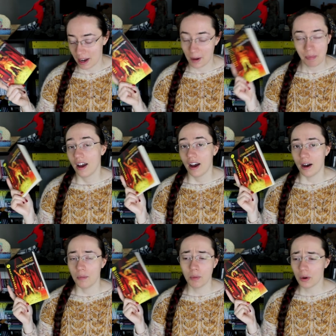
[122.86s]
yeah,
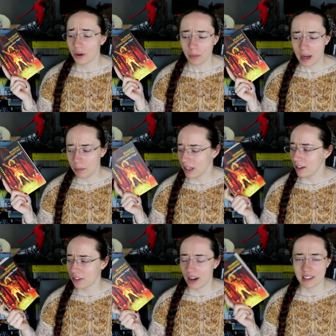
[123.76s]
uh, more
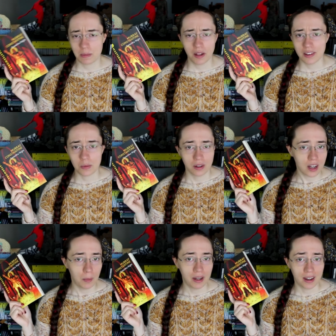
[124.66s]
rambly thoughts about this one
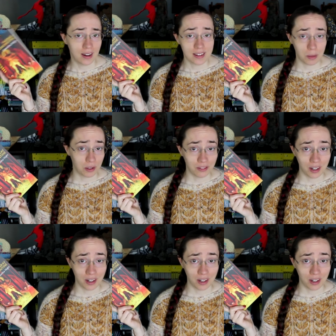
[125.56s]
coming in a separate